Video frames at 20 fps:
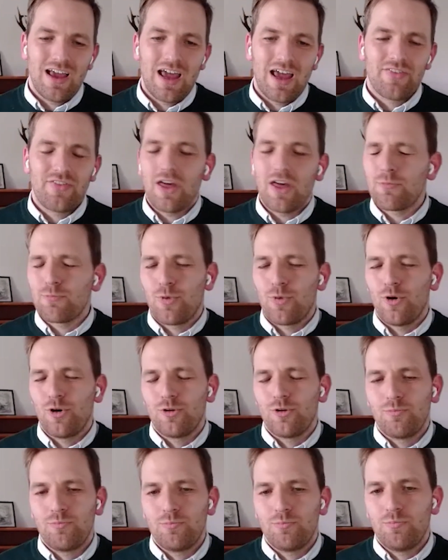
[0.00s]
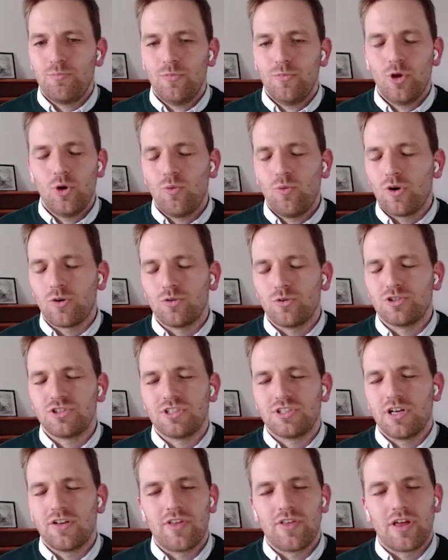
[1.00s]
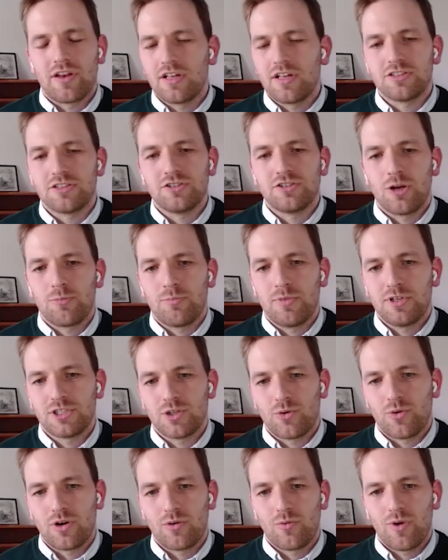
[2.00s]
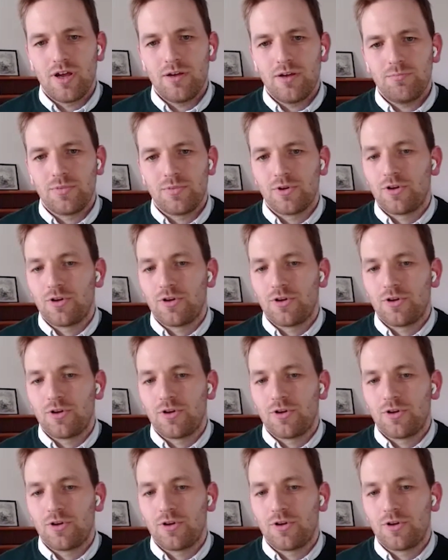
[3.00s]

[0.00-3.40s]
At that point, no one could say that it's not measuring right,